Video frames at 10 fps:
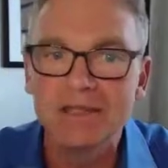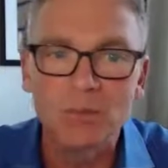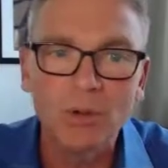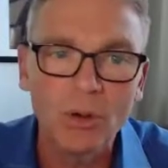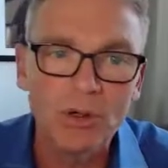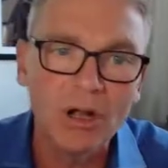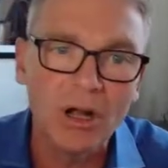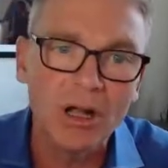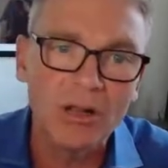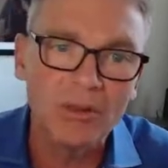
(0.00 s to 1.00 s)
a
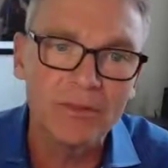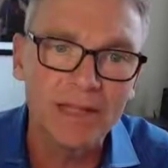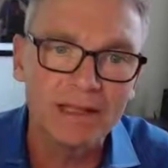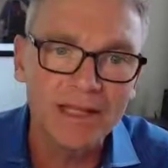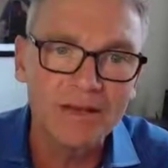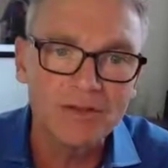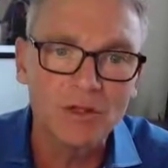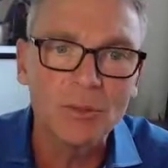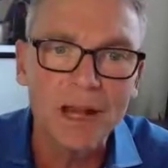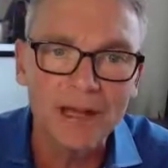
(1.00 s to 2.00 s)
protocol that allows you
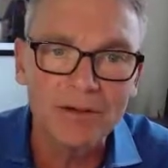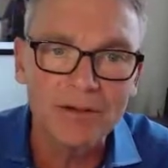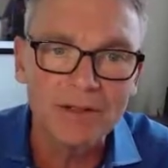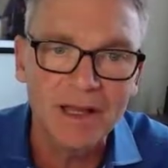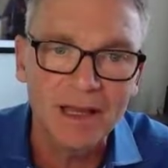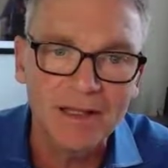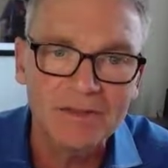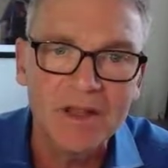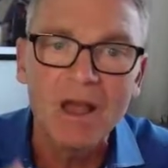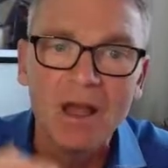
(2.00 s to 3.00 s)
to
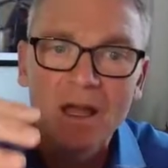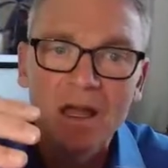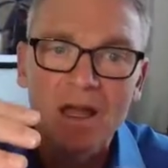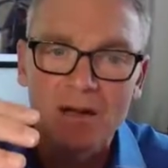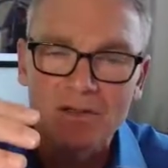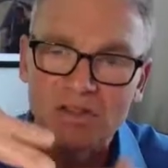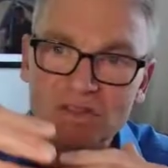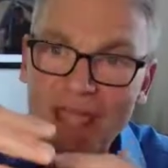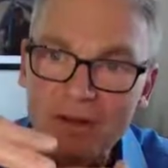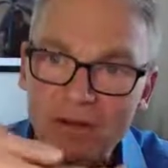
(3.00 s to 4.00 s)
prioritize, or it's a
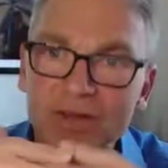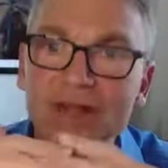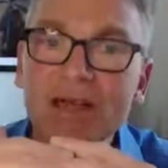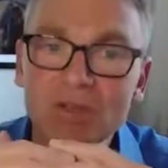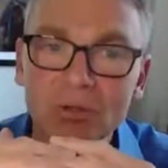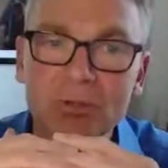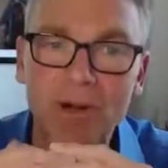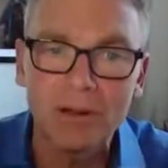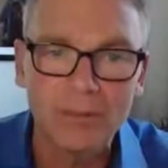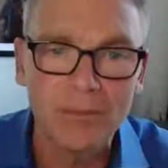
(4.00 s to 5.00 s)
standard that allows you
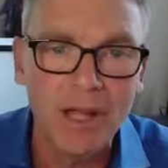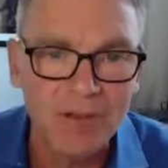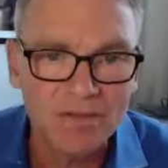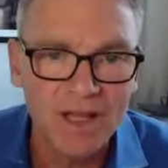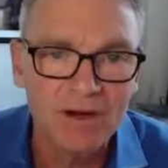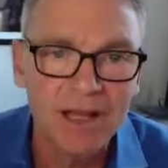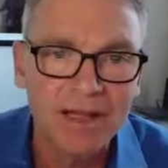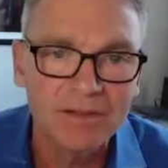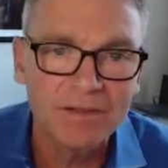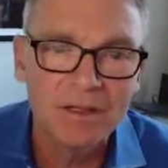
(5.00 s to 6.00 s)
to
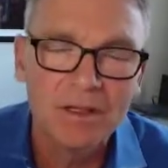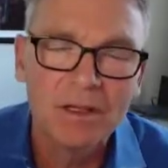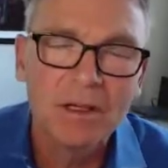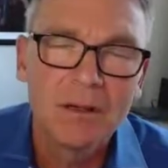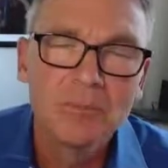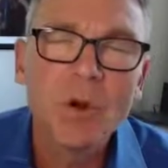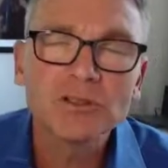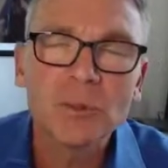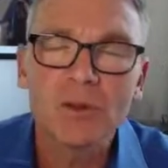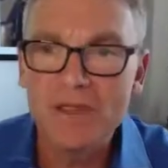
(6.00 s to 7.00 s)
standardize
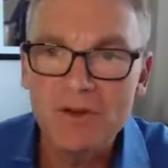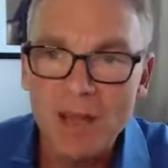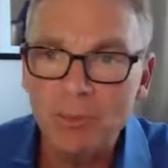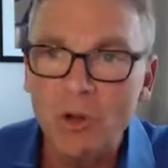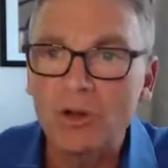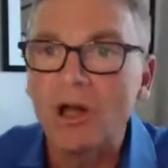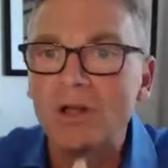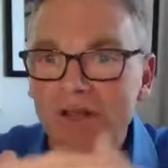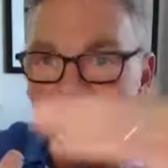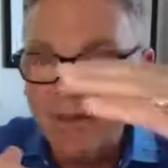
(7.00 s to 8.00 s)
multiple Ethernet
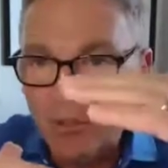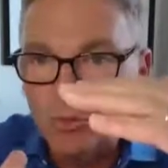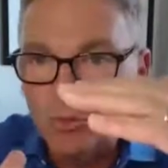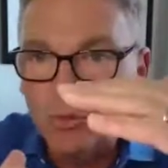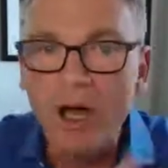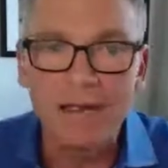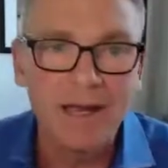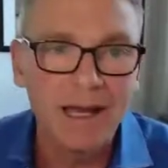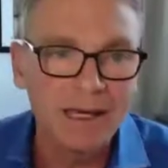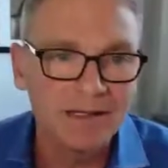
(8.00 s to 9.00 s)
protocols and have them run
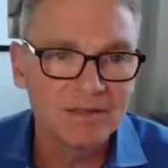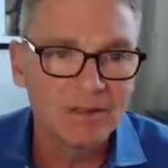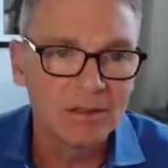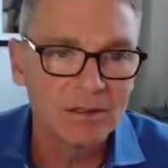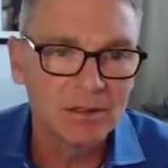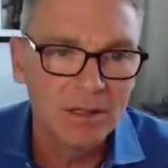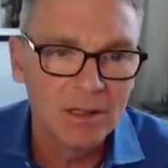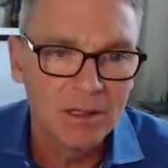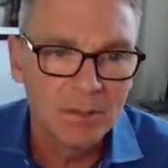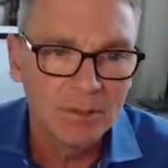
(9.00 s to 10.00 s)
on a single
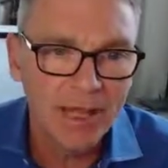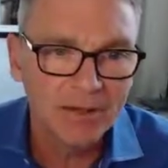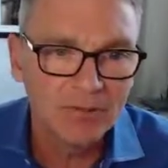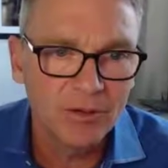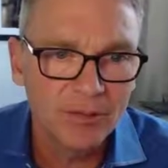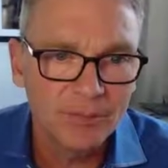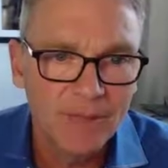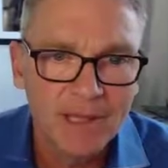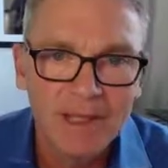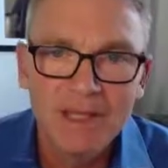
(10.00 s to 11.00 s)
platform.
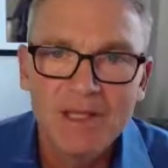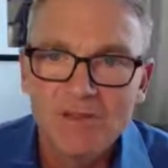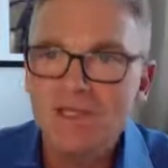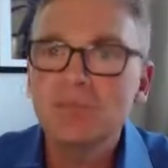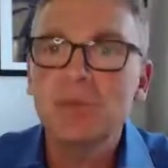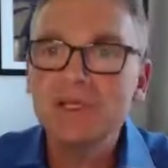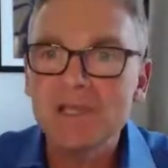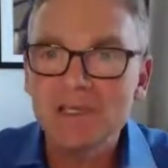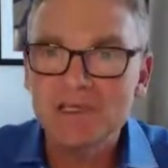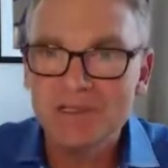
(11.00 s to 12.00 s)
So this
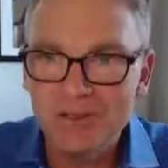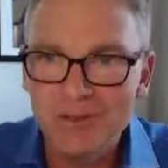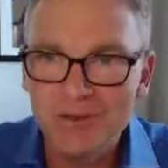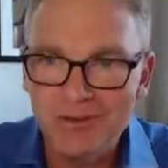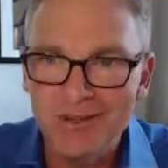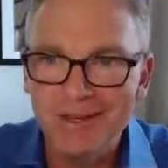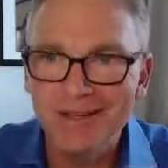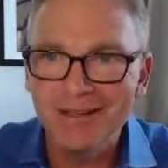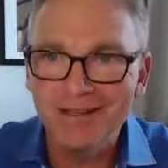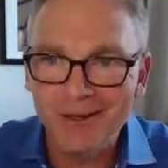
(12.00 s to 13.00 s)
brings us to
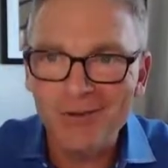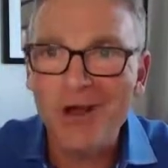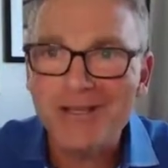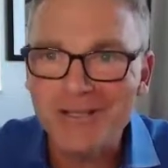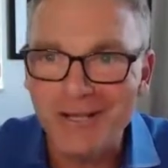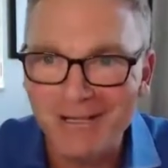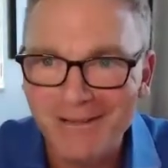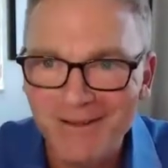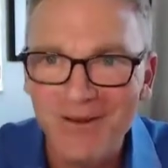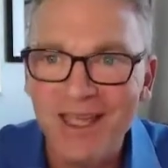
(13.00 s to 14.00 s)
the question,
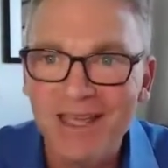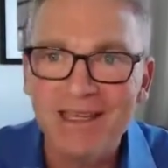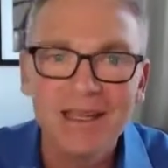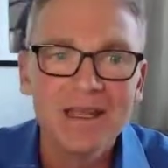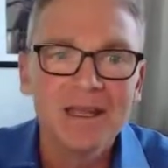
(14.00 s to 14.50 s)
okay?